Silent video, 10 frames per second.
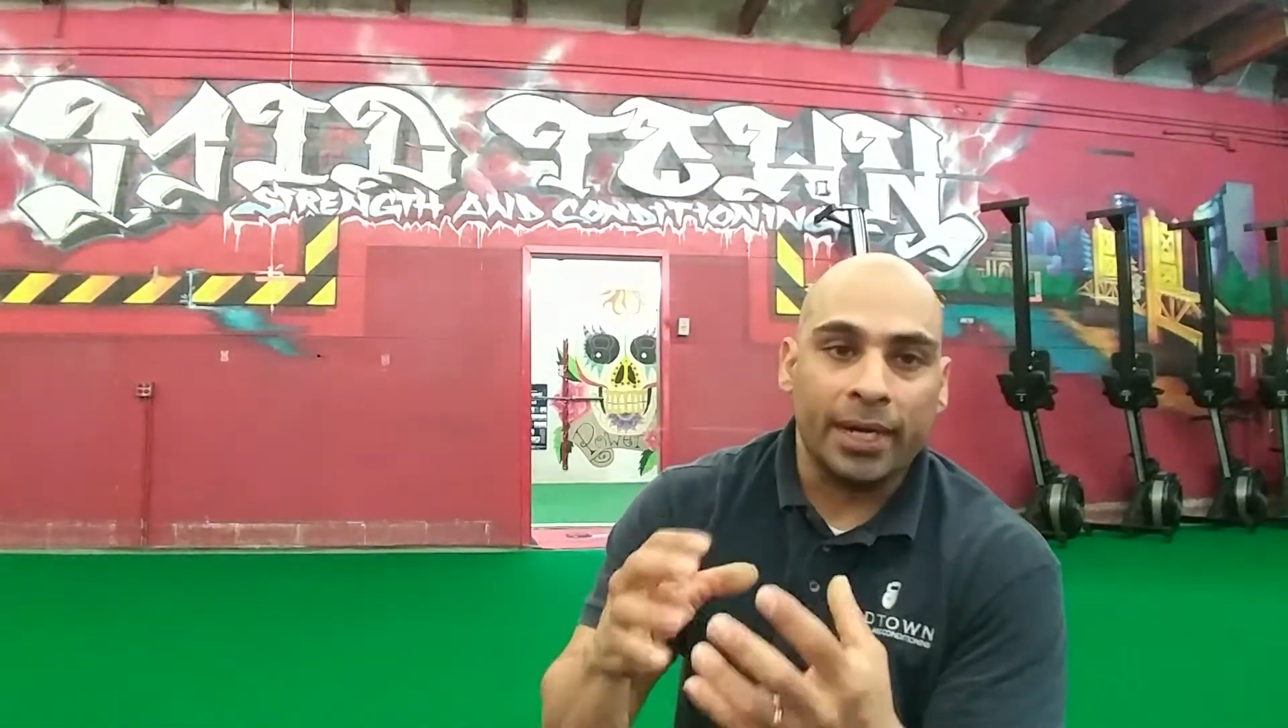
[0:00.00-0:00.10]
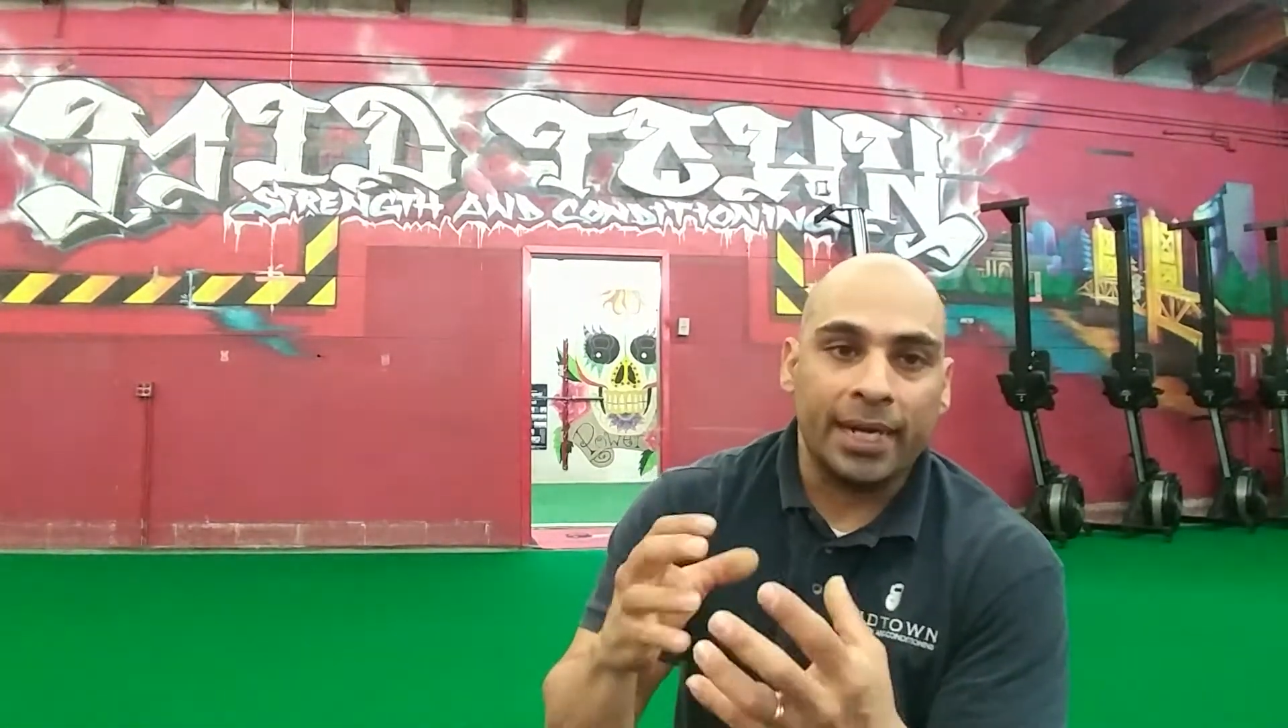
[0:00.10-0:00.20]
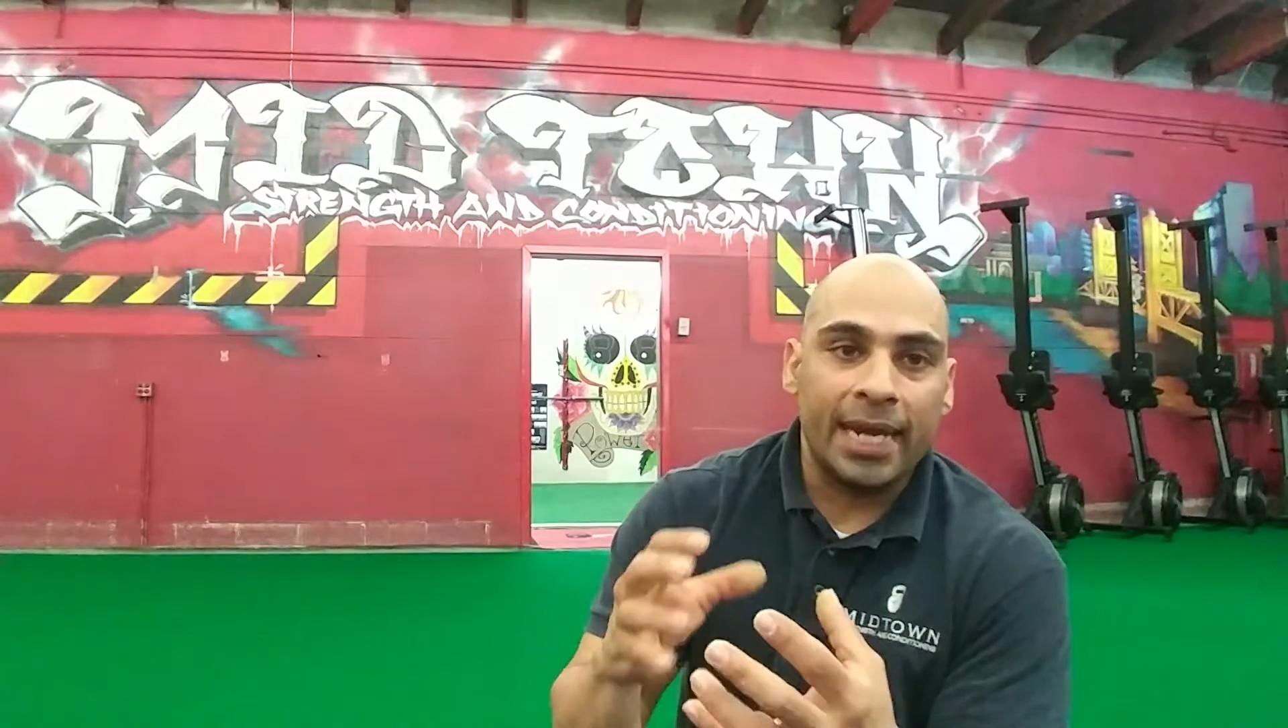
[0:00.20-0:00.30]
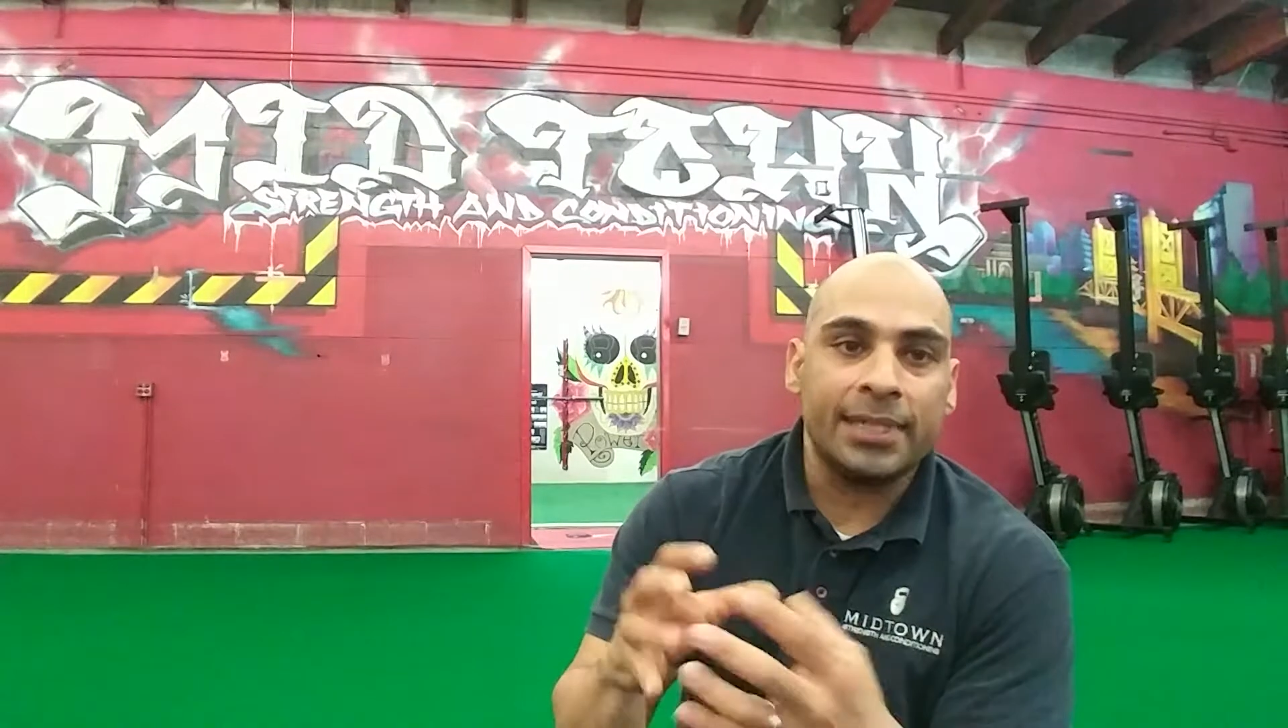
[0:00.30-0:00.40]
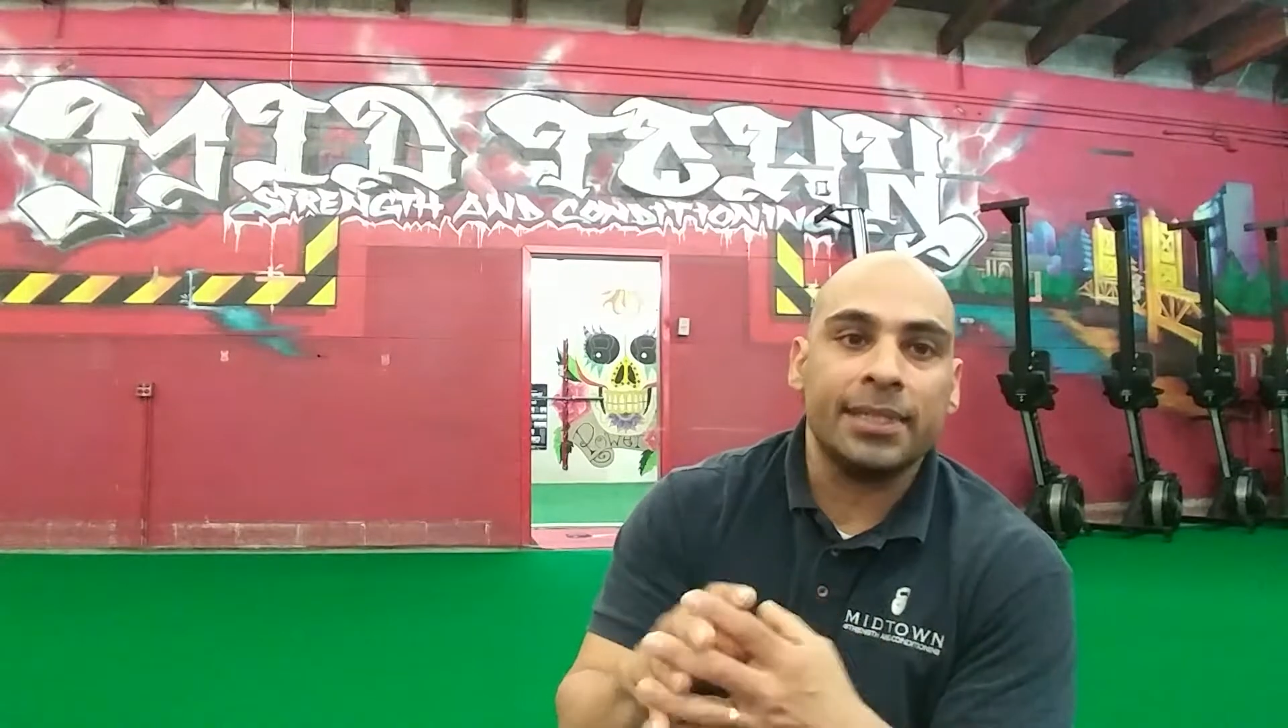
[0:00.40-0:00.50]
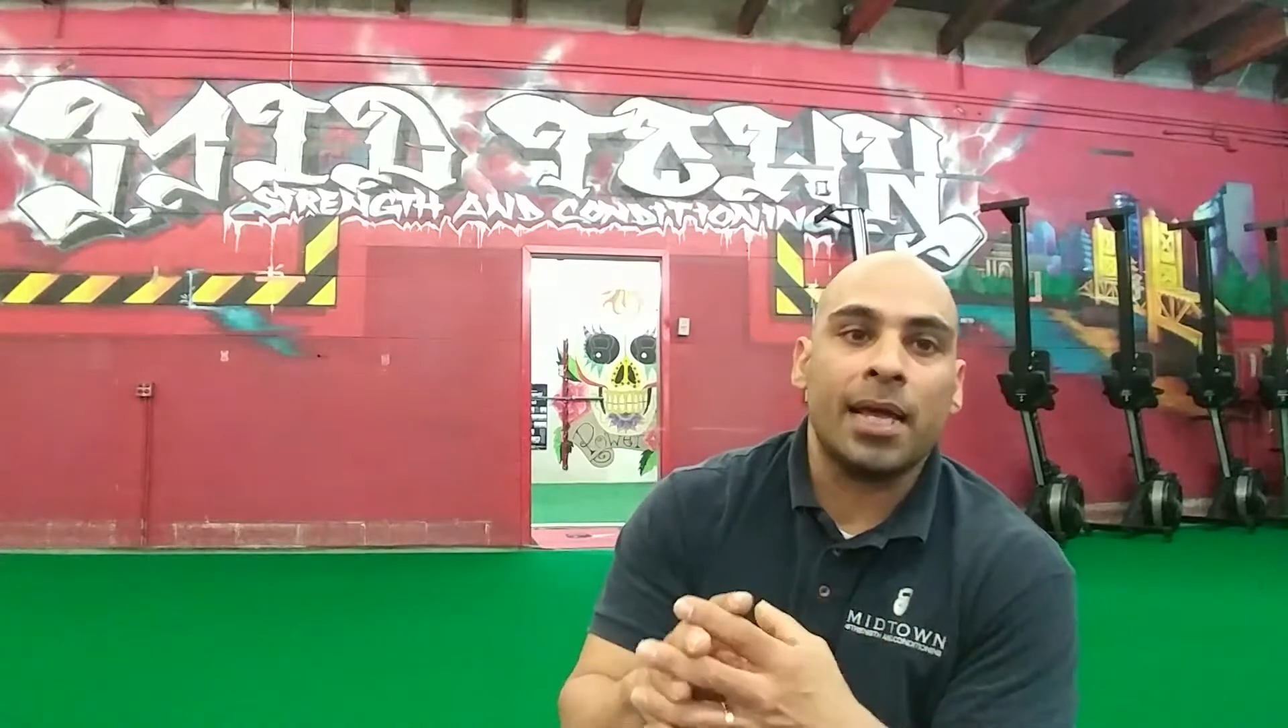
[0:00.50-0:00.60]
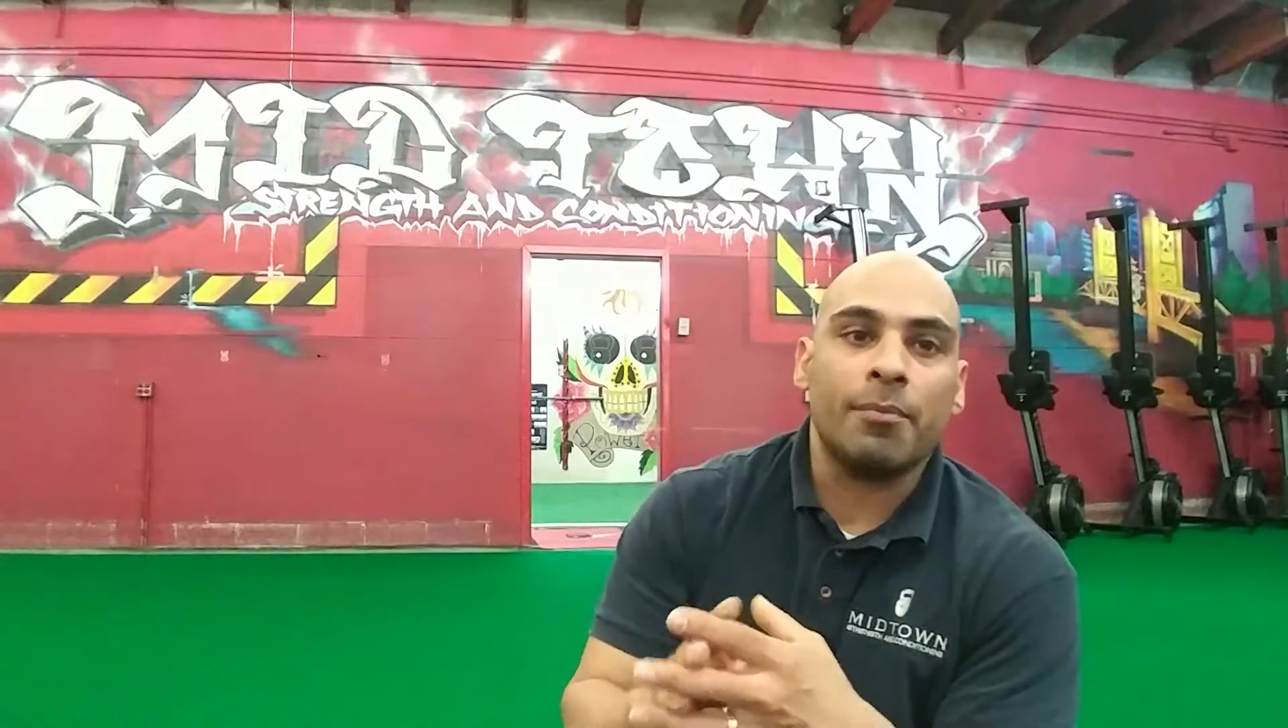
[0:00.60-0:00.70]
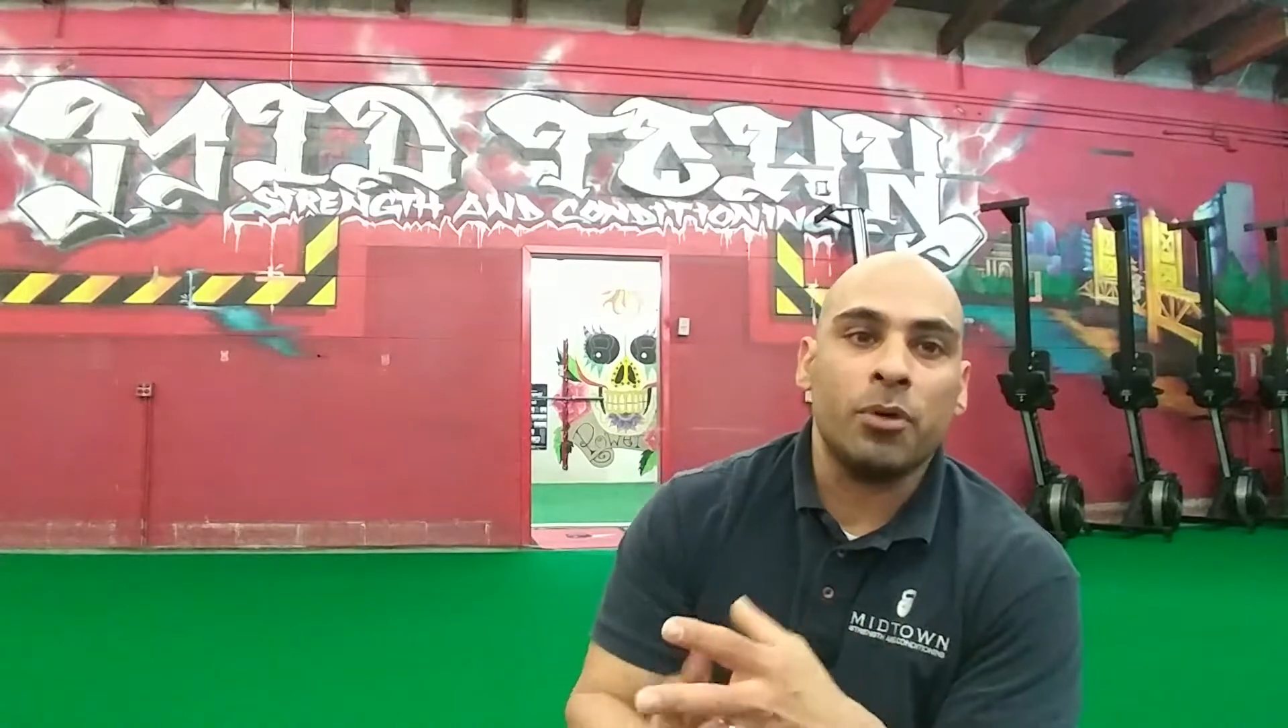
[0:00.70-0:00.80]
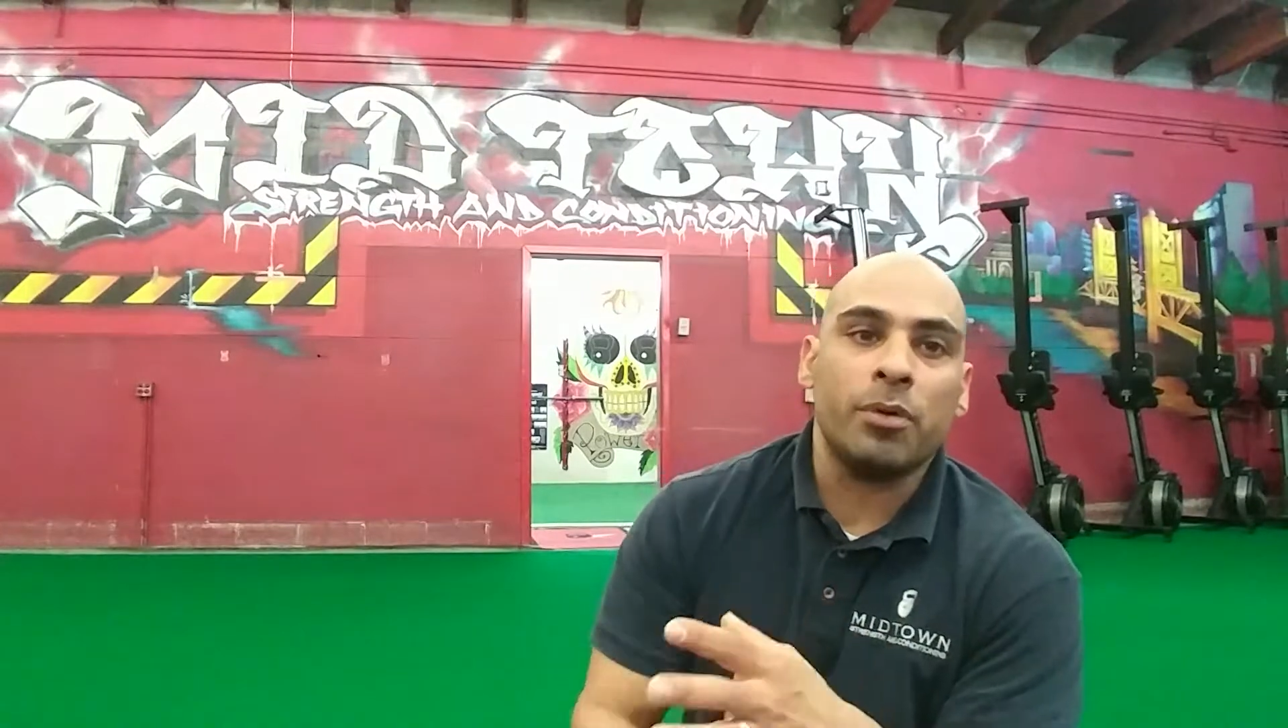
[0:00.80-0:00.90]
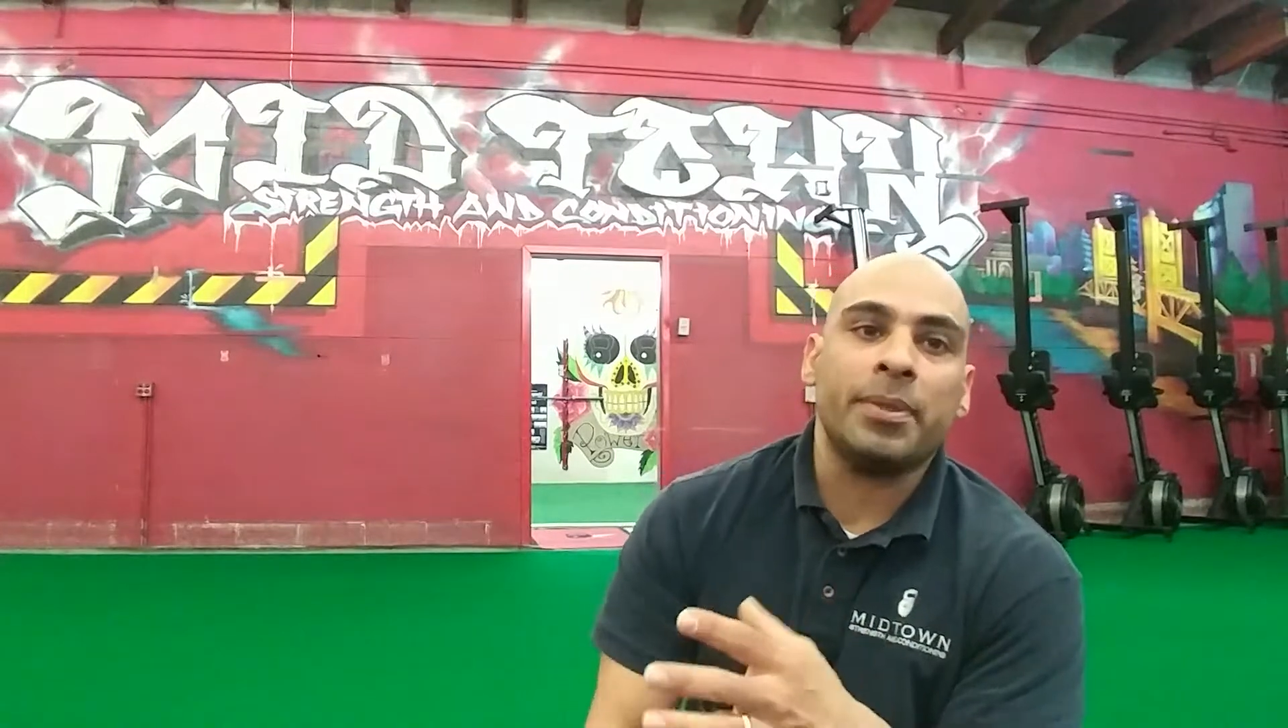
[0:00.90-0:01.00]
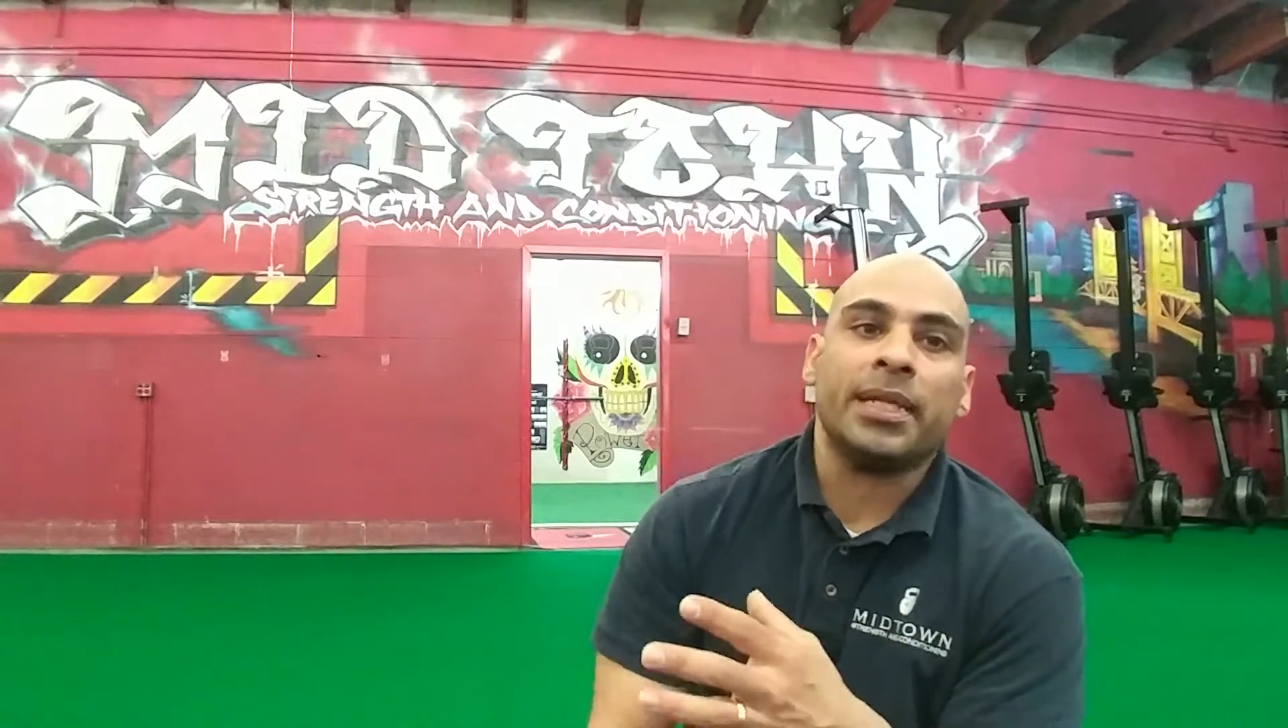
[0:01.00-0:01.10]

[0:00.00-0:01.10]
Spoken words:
engaged in that movement,